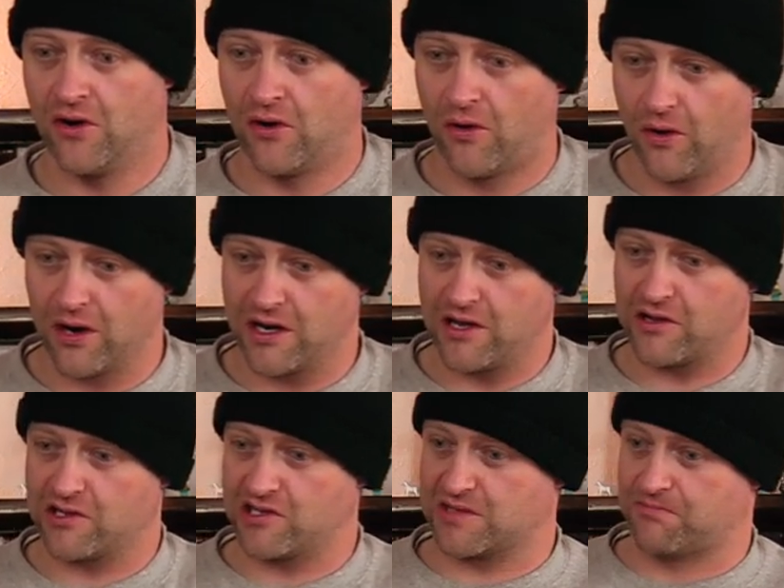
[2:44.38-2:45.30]
or you
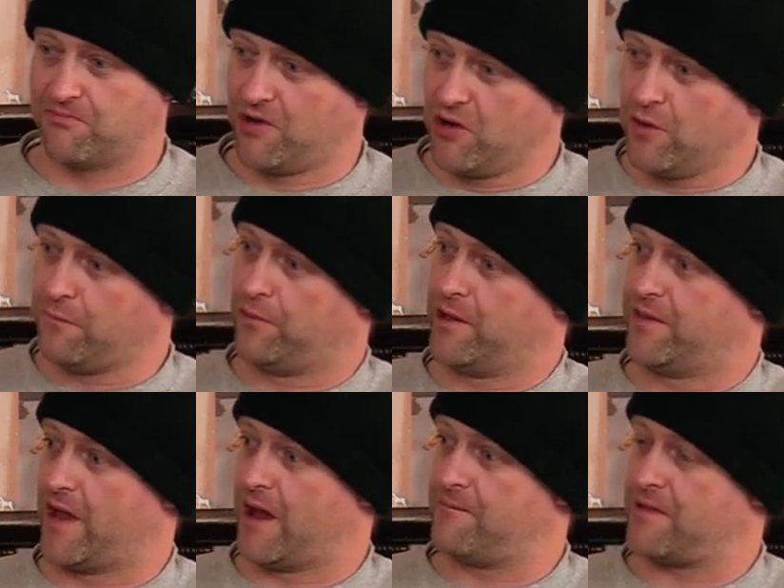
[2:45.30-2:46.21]
can just move
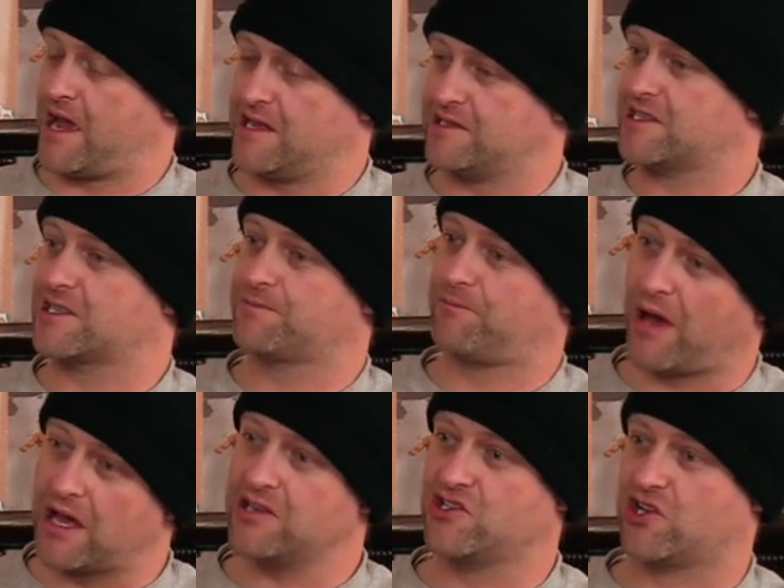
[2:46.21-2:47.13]
with them and
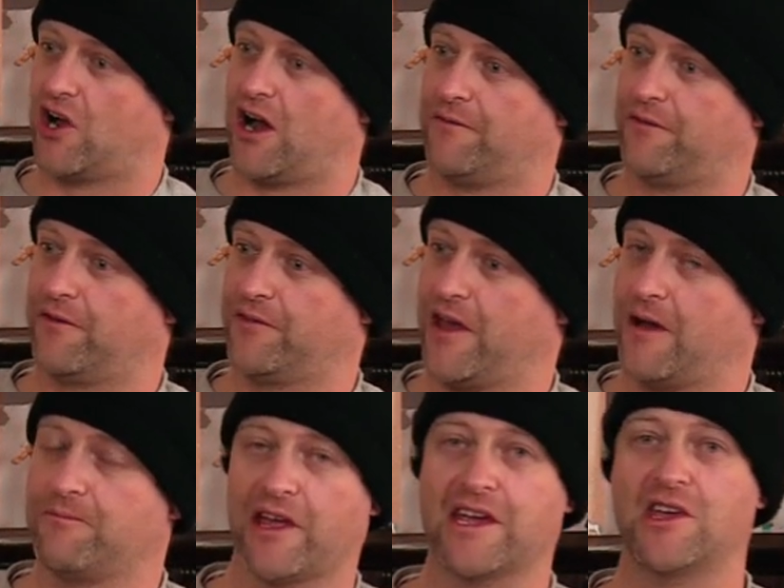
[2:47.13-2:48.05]
sponge off of
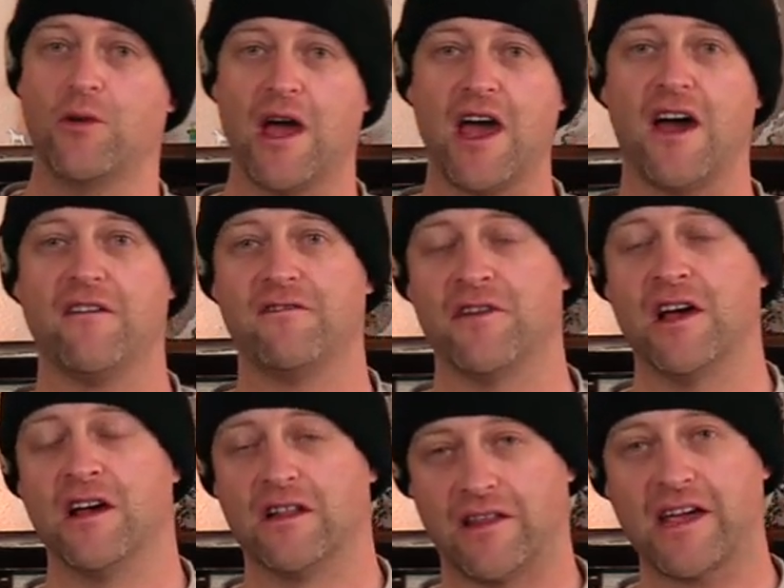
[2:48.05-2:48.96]
them like you have
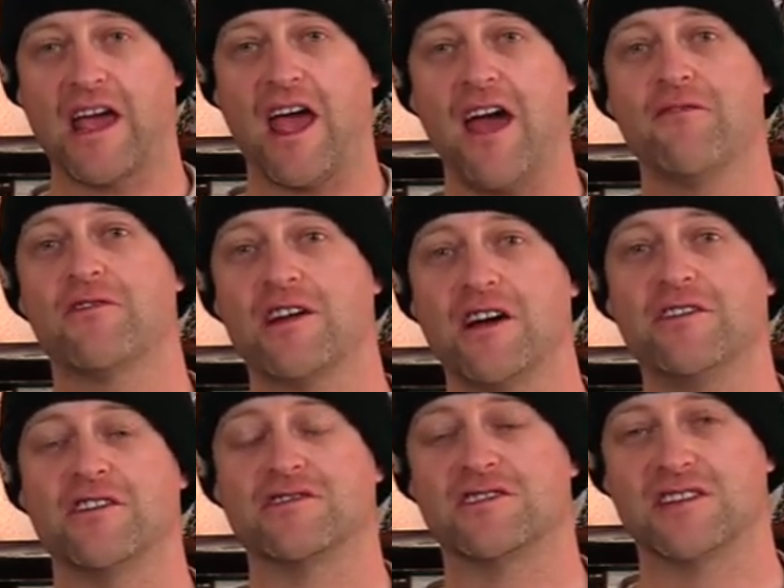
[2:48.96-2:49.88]
like every
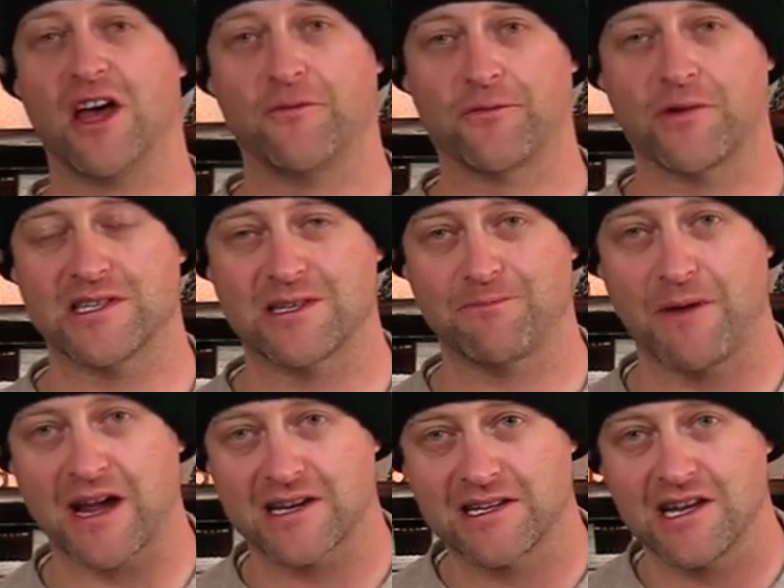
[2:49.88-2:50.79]
other
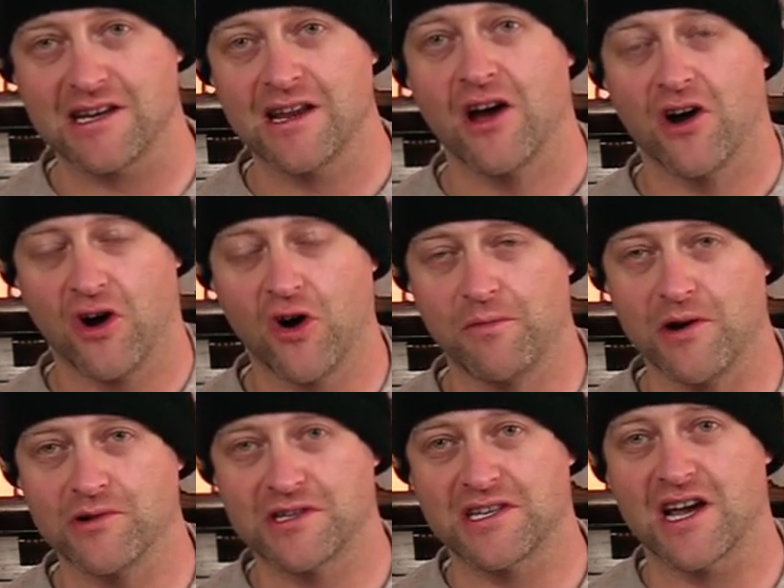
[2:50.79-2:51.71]
self-respecting
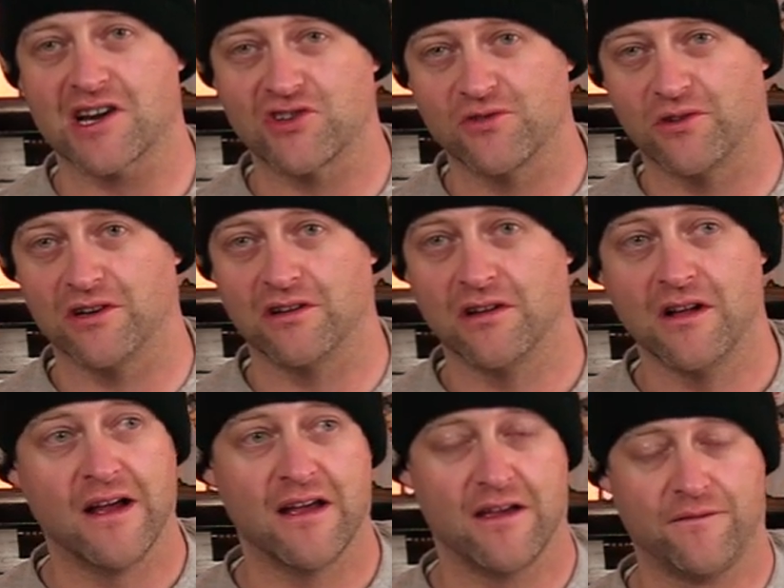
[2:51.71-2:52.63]
hobosexual.
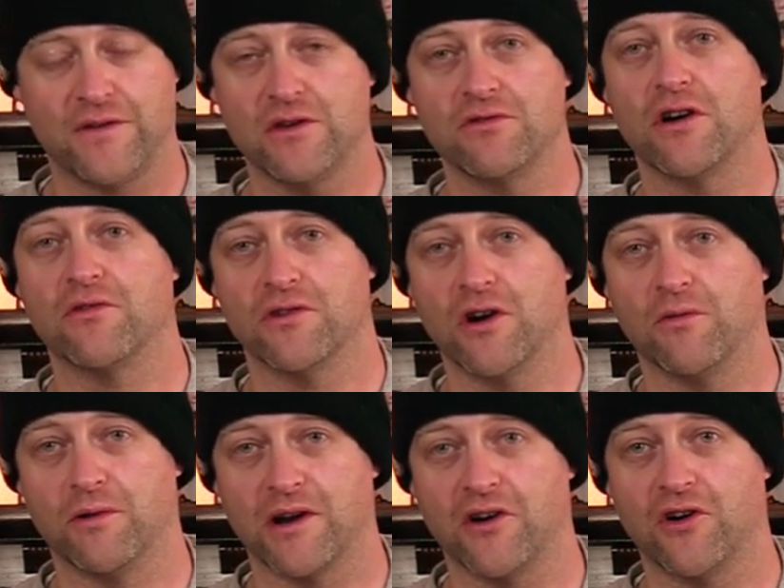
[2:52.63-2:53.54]
If you don't know
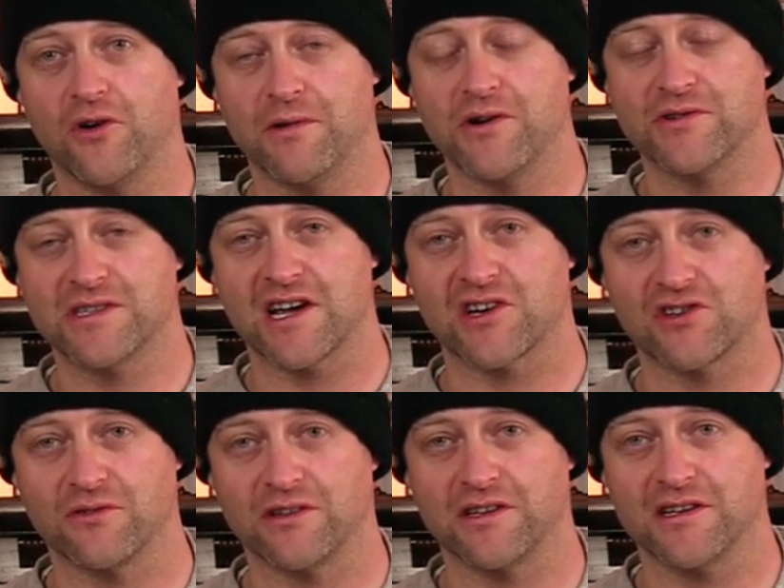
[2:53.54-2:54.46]
what a
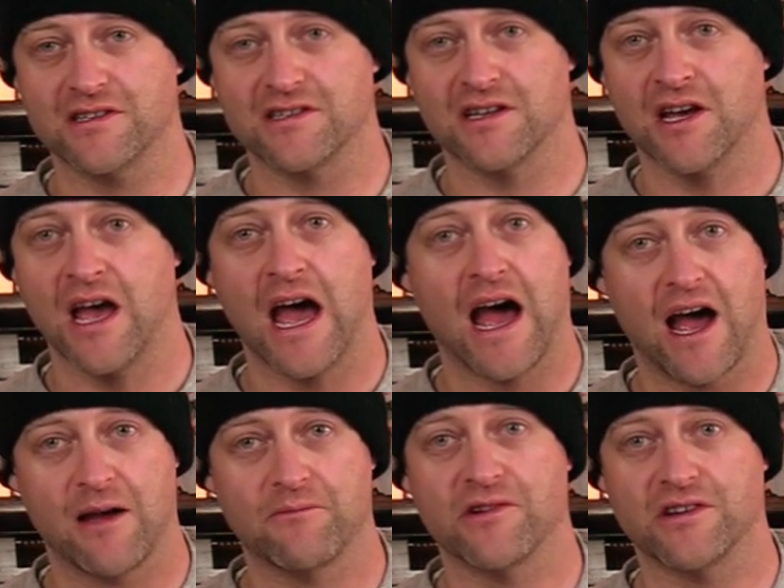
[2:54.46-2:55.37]
hobosexual is,
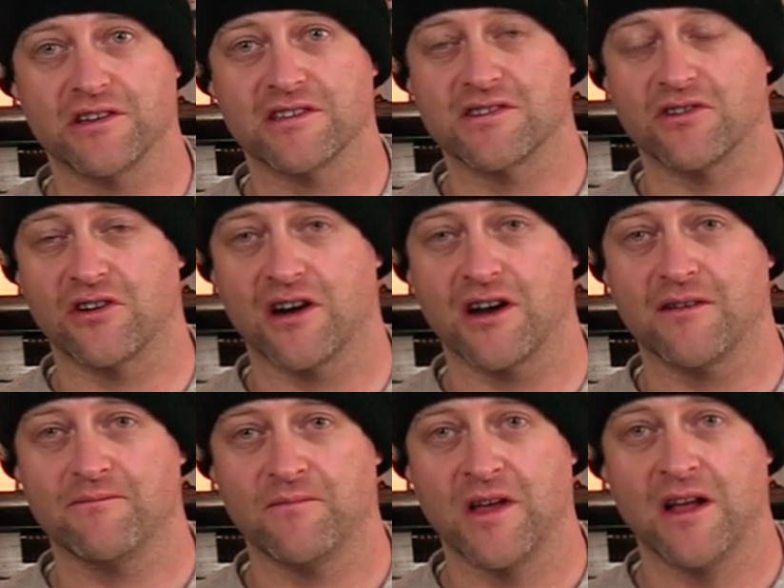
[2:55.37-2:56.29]
I'm really
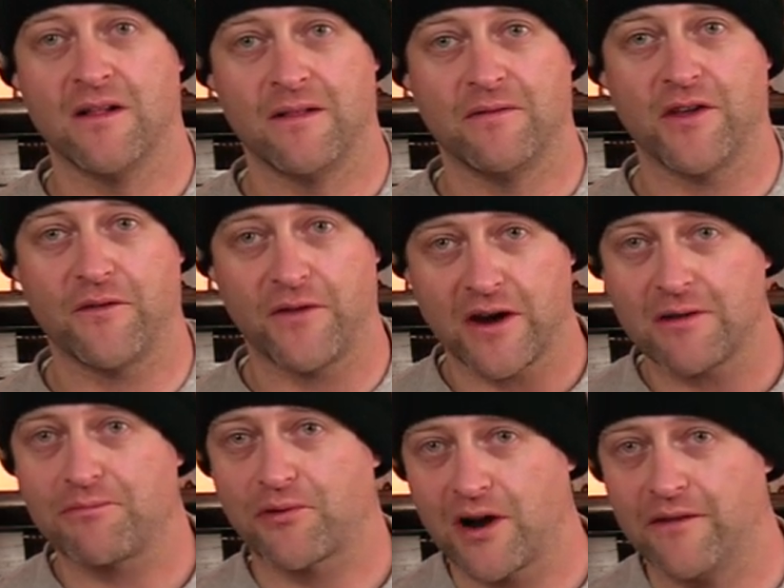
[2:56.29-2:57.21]
sorry. They're
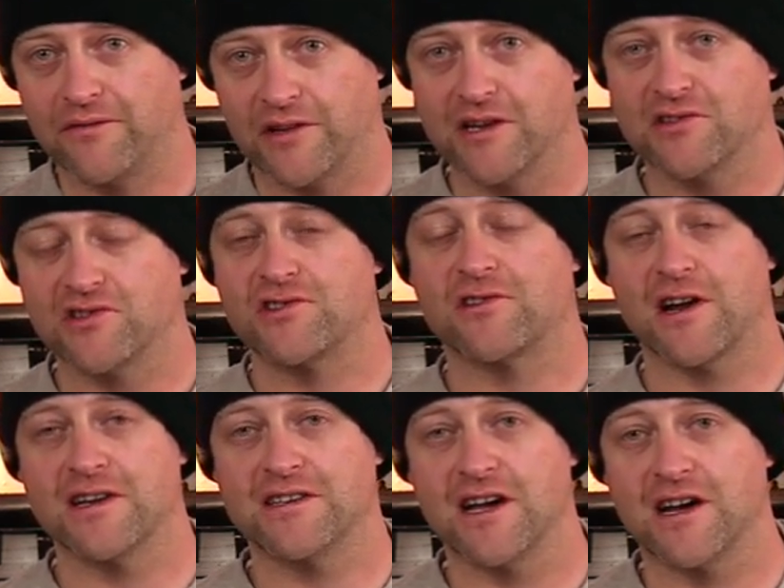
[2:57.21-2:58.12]
very prevalent in
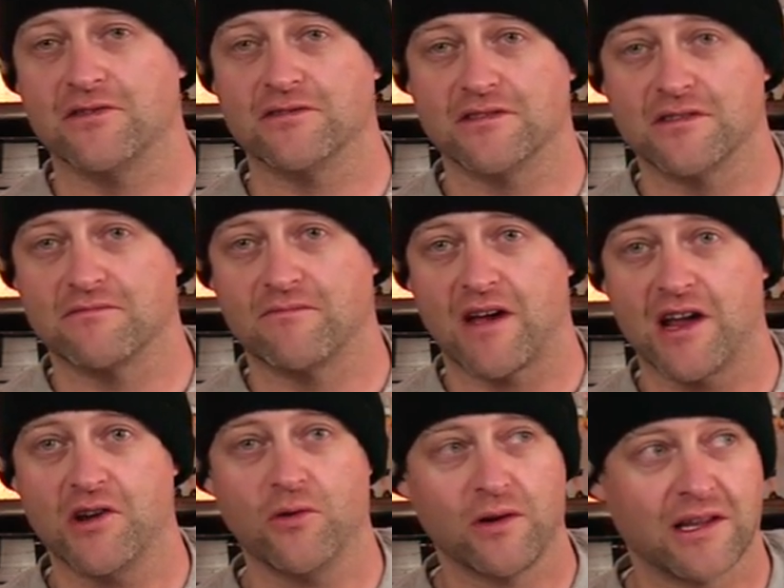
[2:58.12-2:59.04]
shred towns.
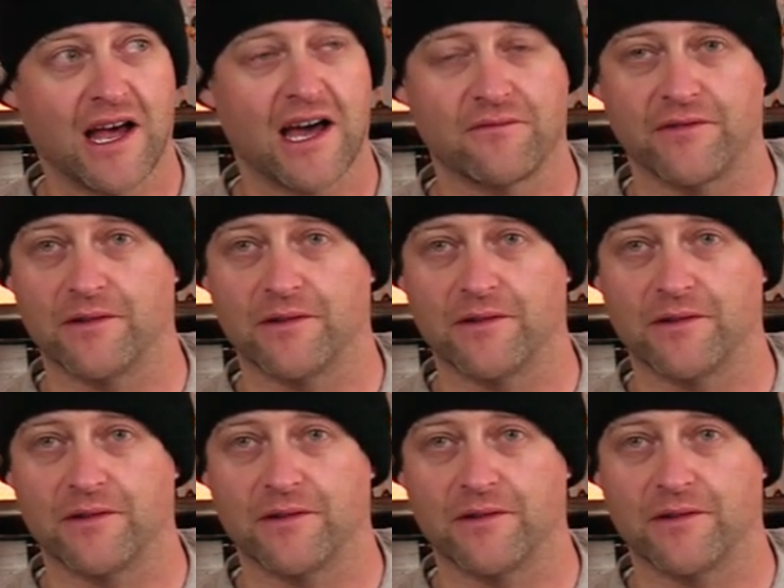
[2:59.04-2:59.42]
I know a lot of